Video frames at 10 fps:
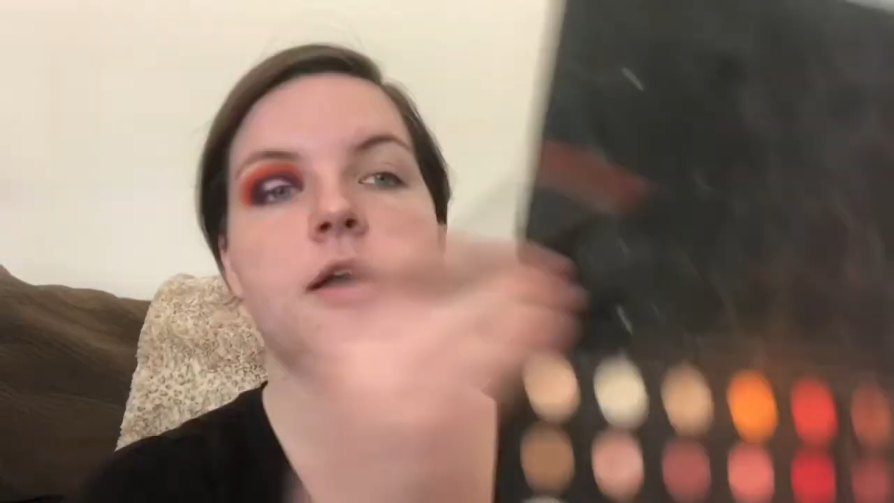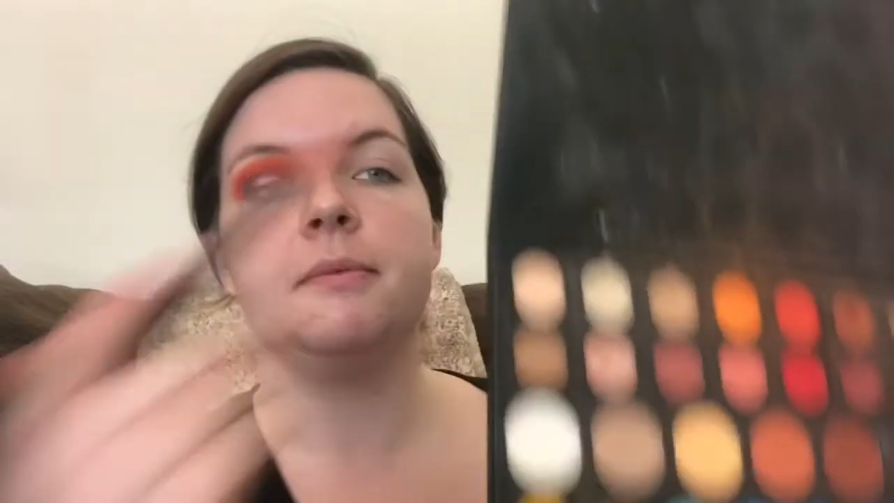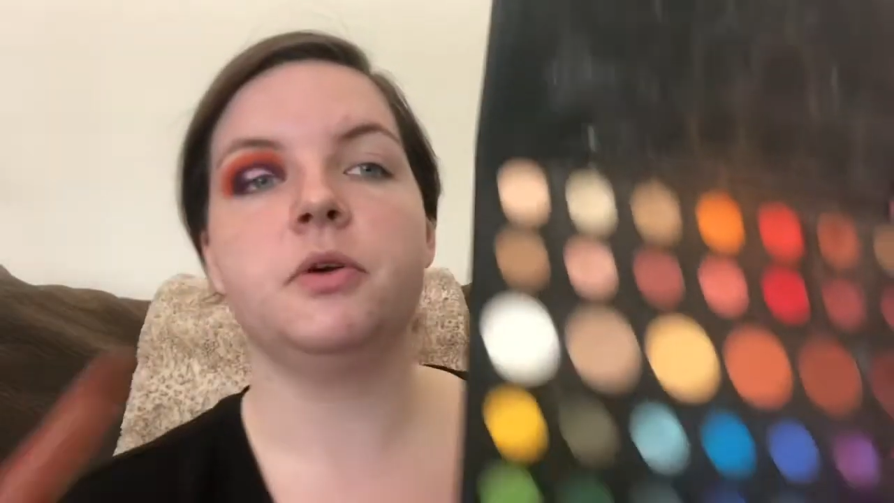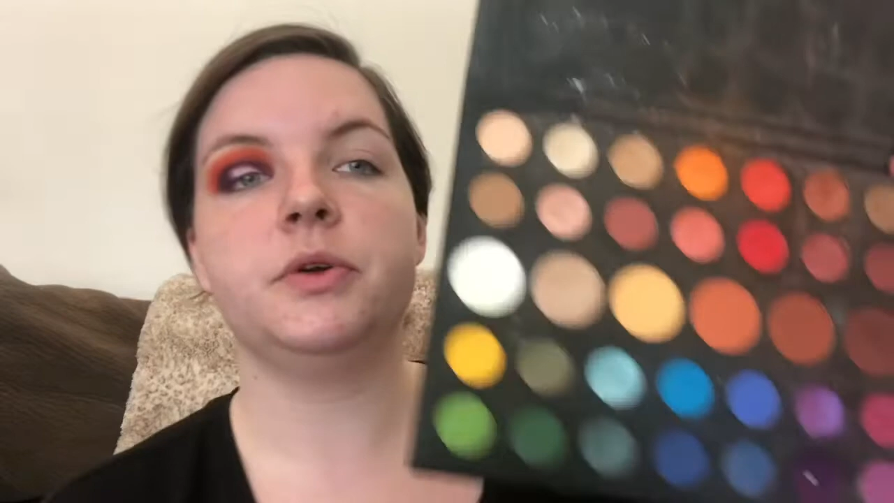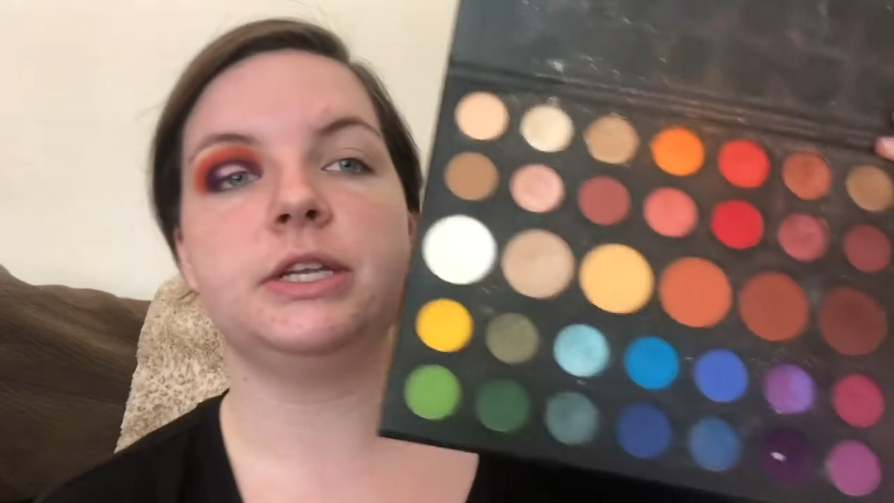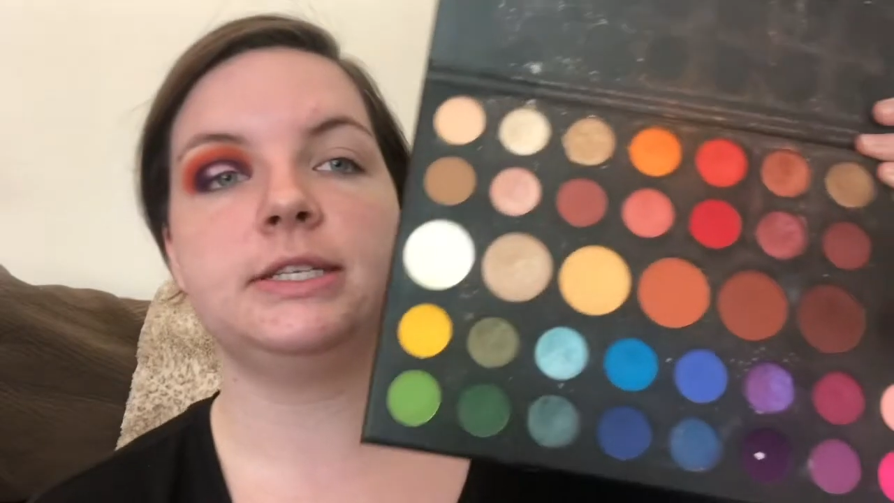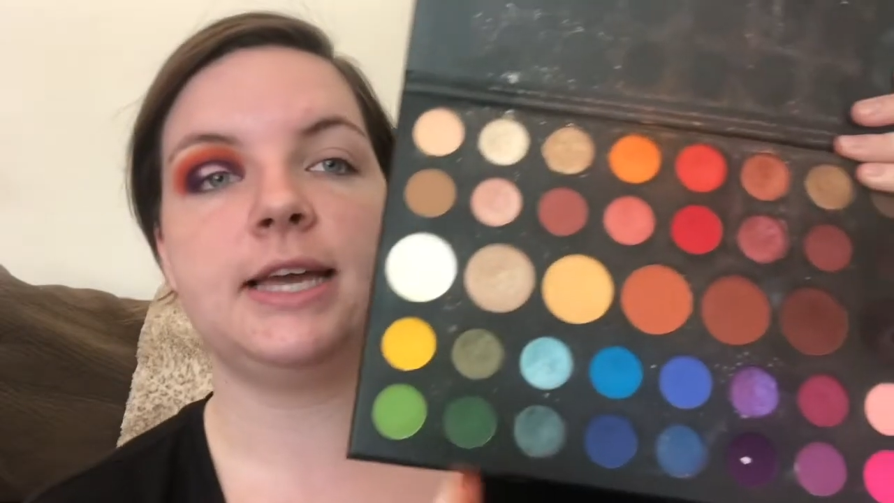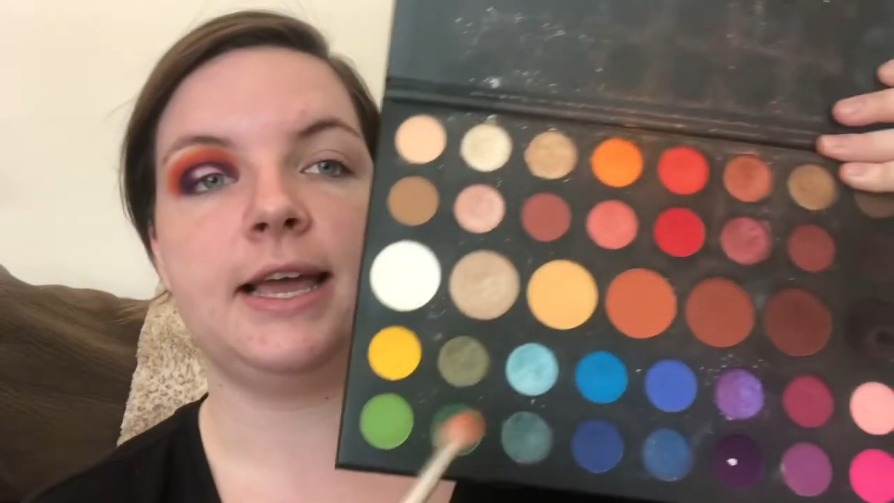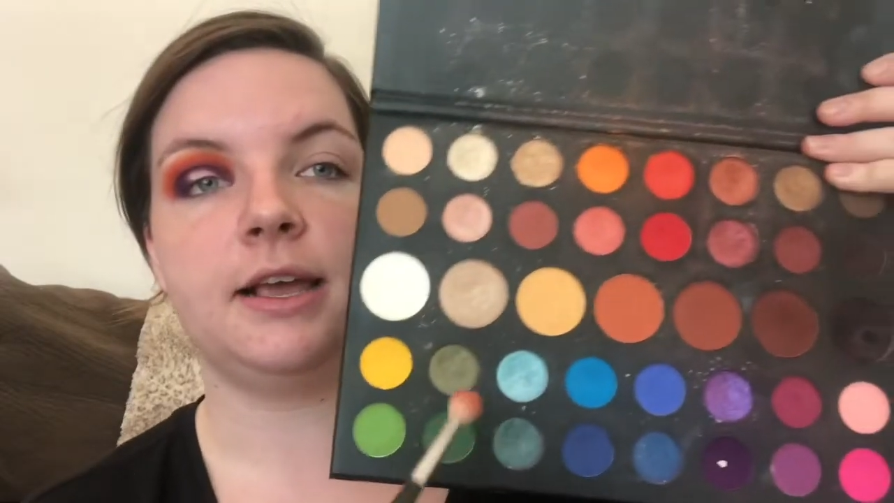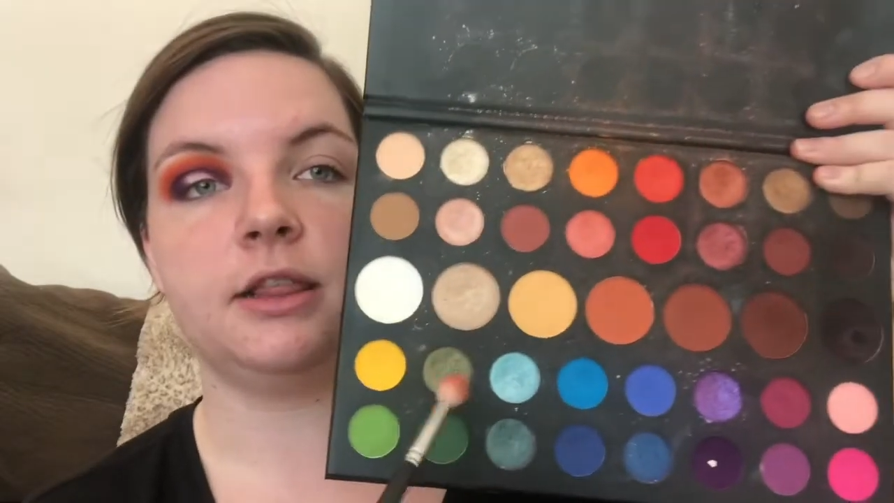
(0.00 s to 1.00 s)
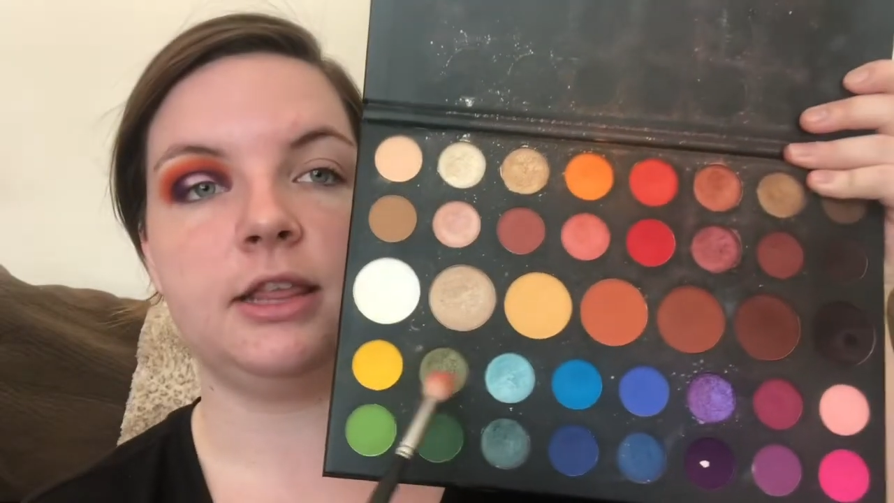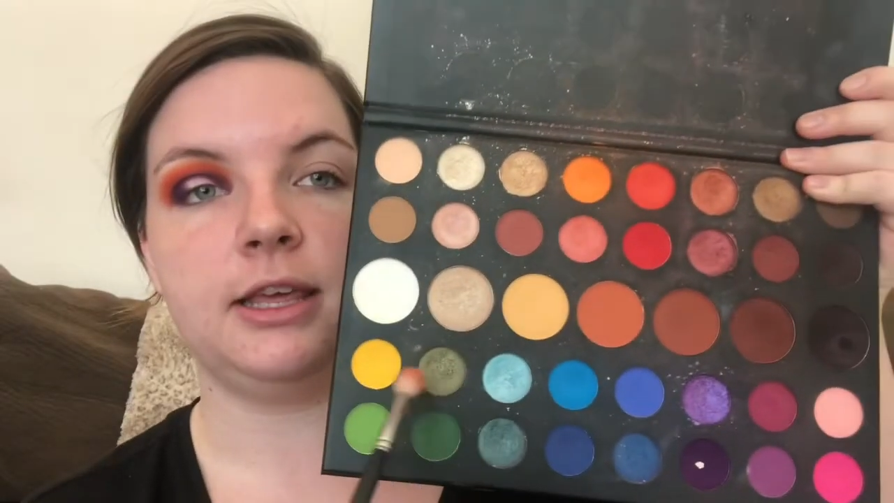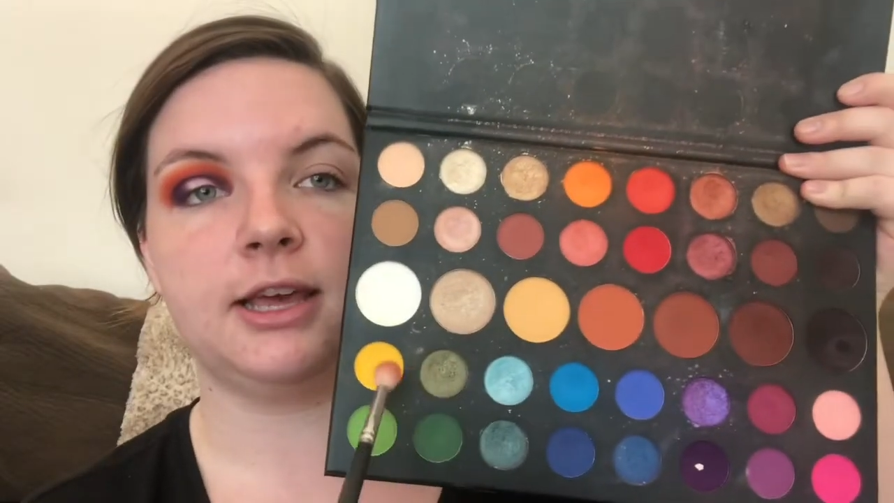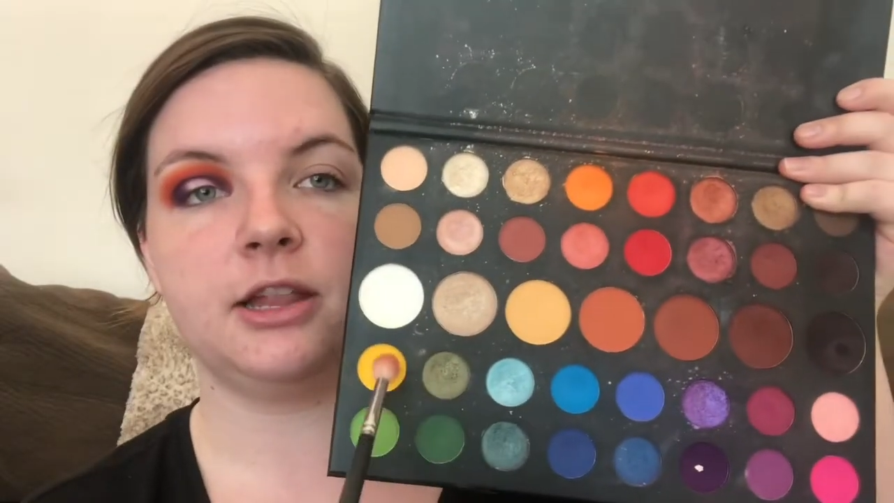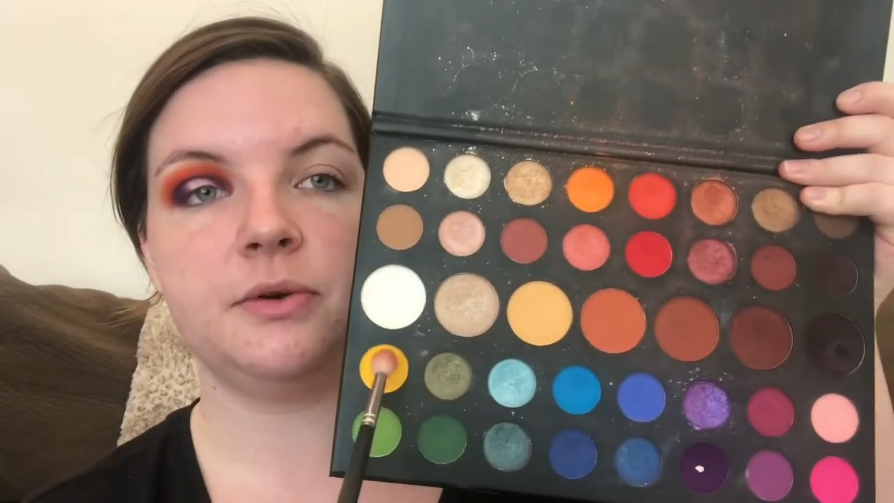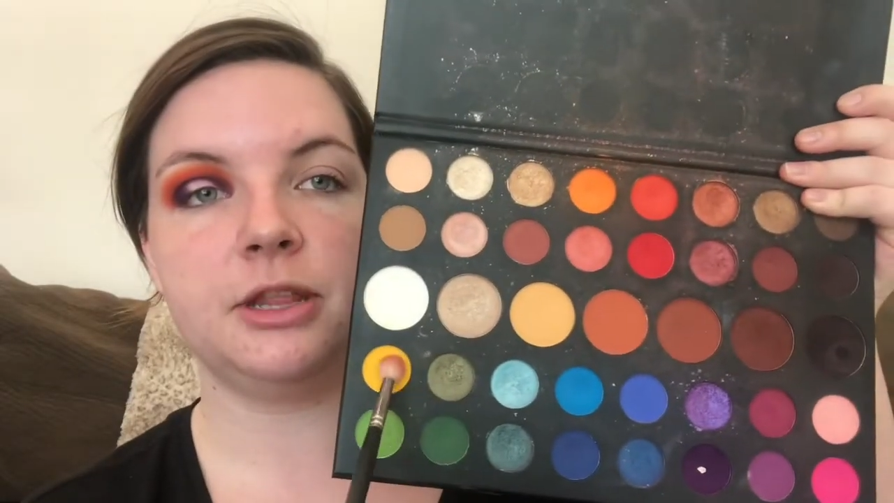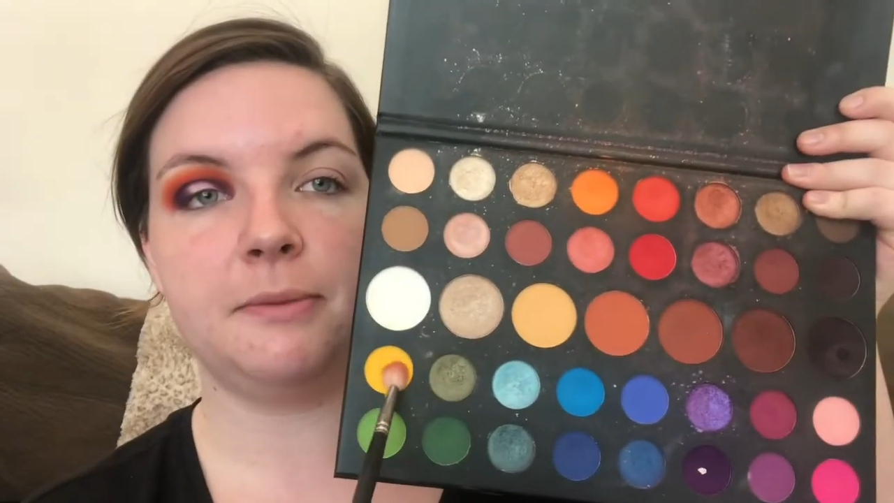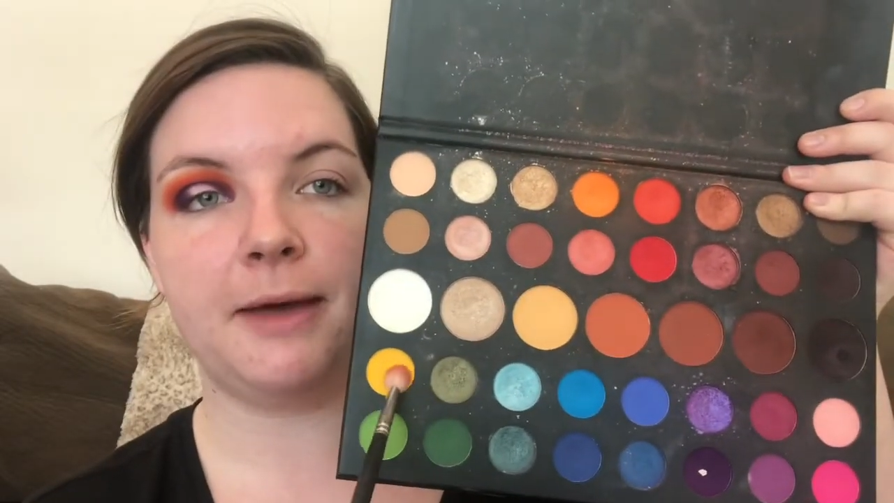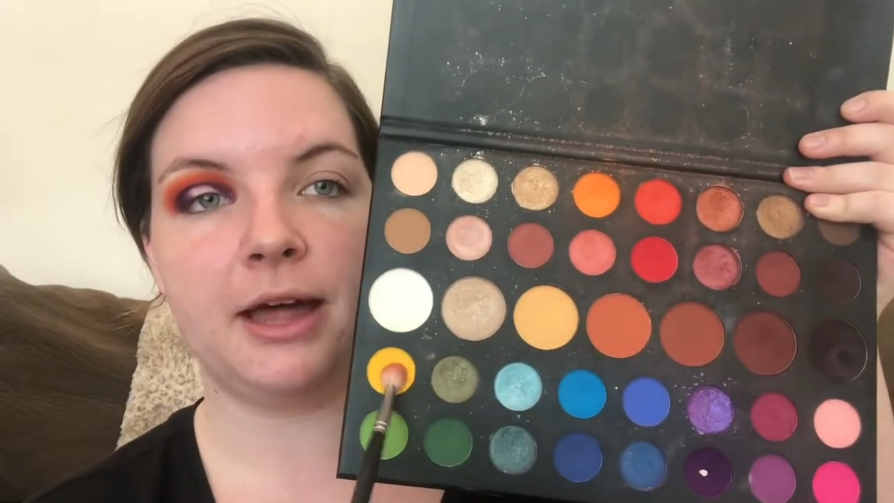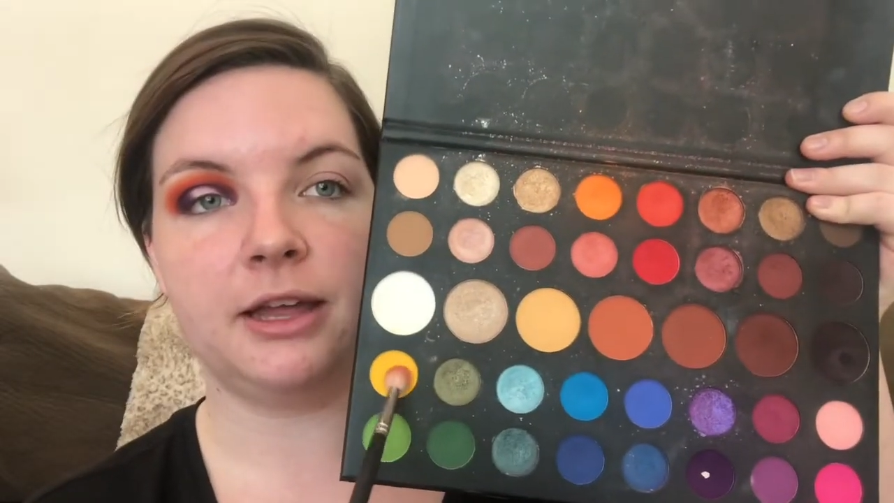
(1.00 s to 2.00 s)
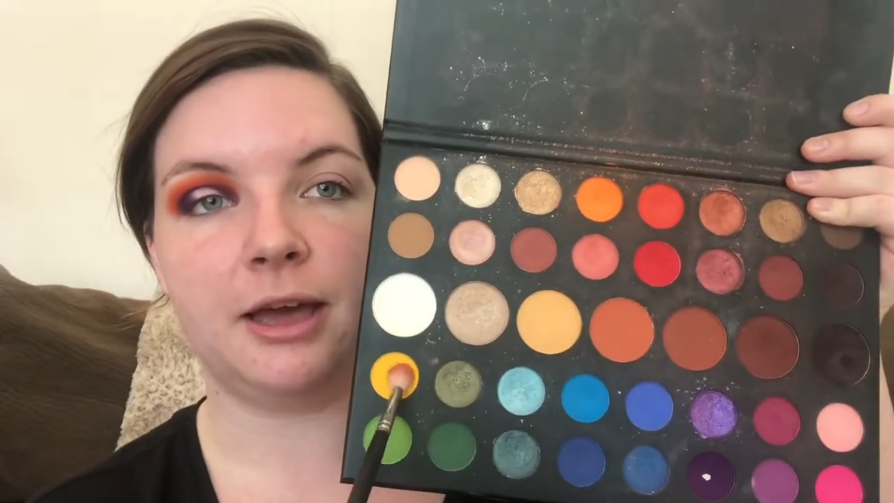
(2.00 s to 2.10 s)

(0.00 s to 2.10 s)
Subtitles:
I'm going to take the yellow in the palette.